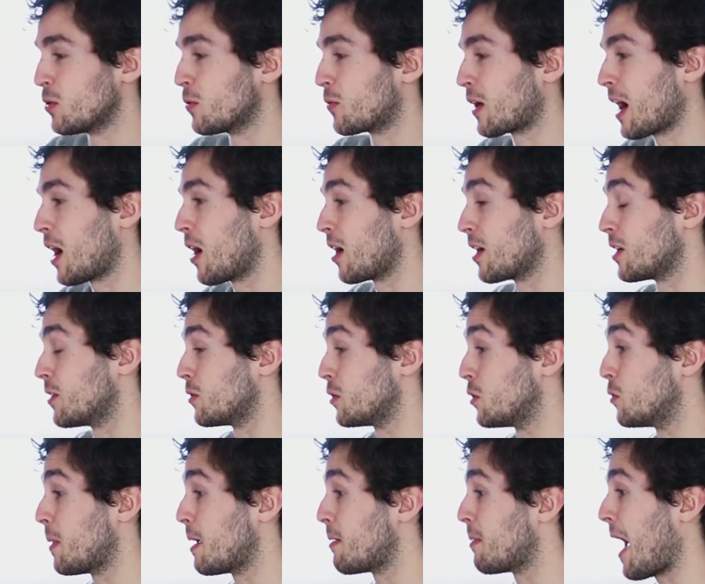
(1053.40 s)
you've got, you,
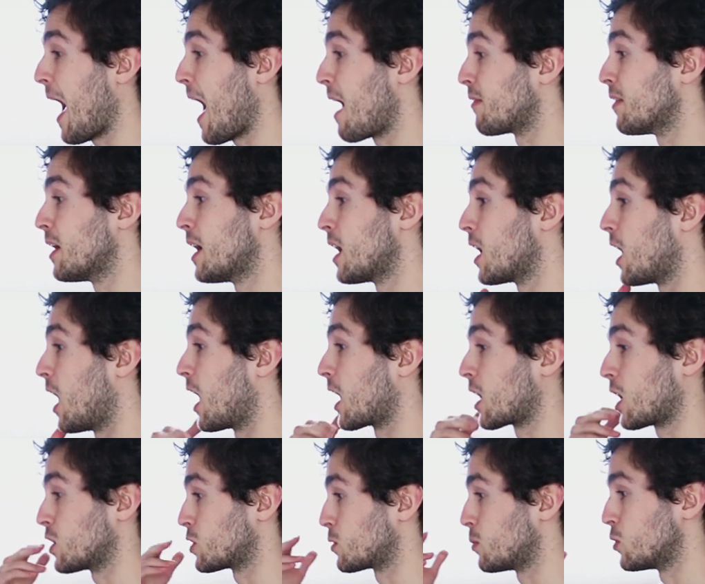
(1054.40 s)
you maybe have uh,
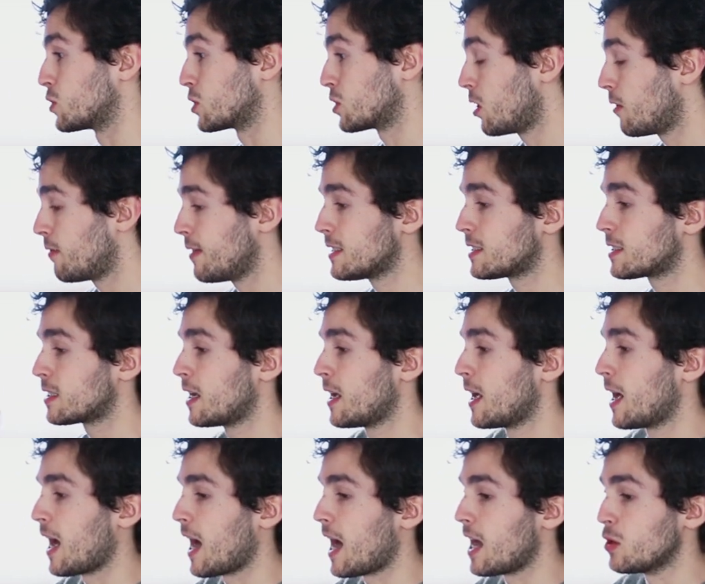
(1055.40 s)
customer service,
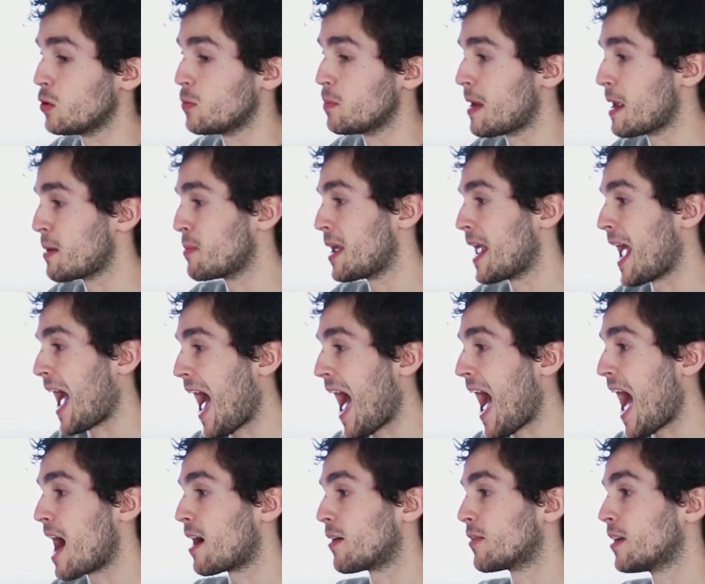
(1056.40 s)
uh, you maybe
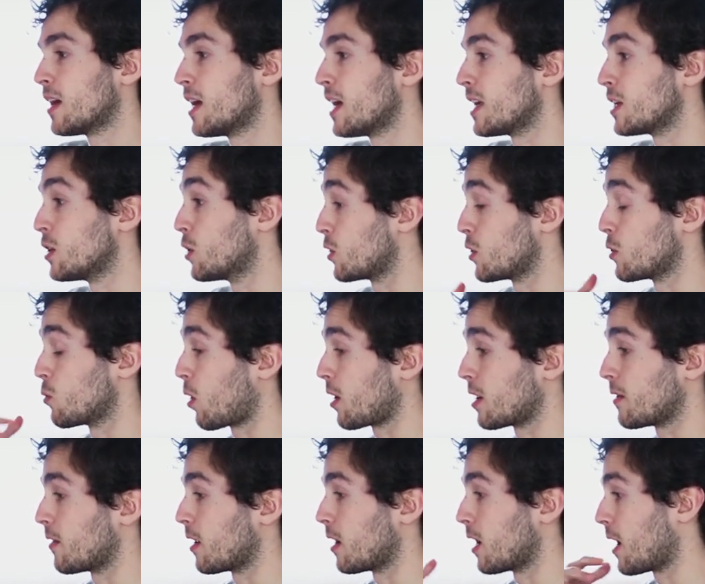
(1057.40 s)
have, you know, you're
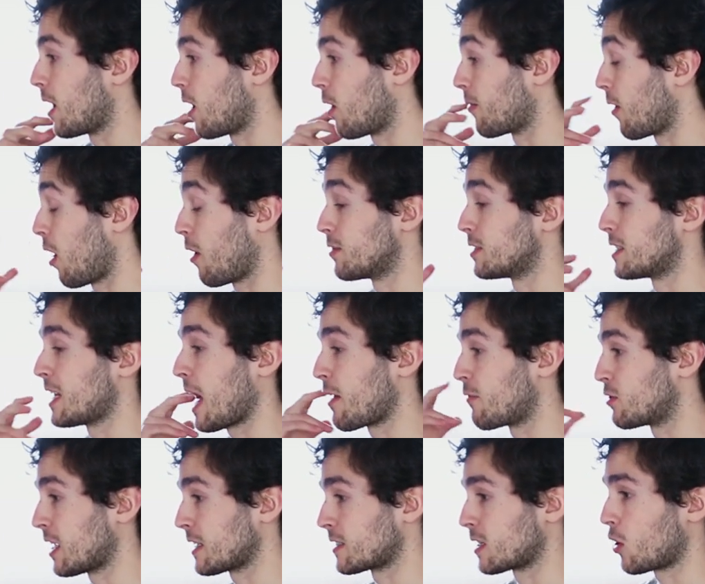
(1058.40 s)
running uh, obviously
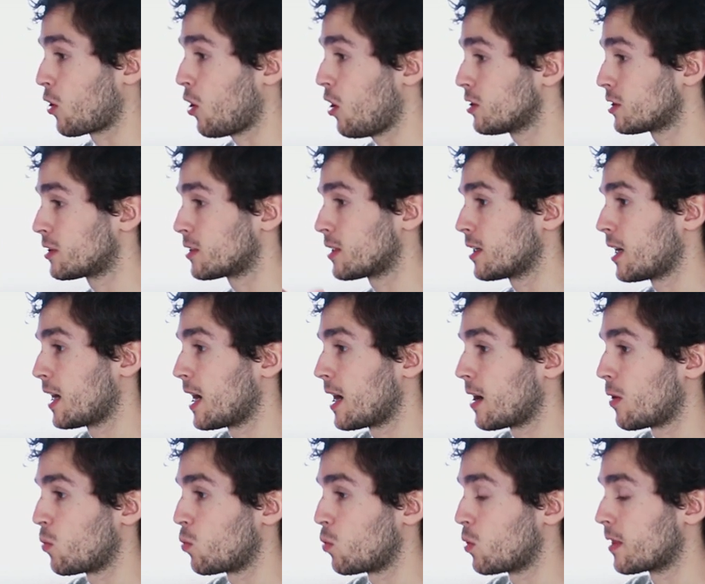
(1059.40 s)
advertising costs
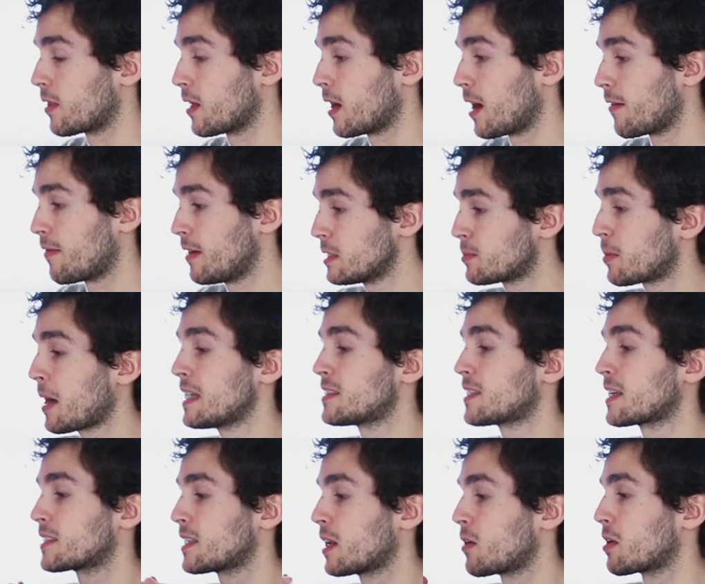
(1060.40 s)
uh, with uh, Facebook
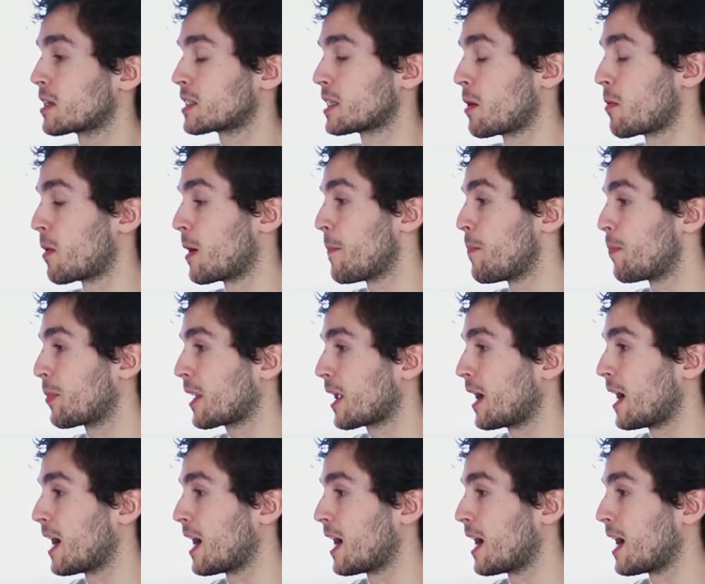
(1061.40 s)
ads, etc., etc.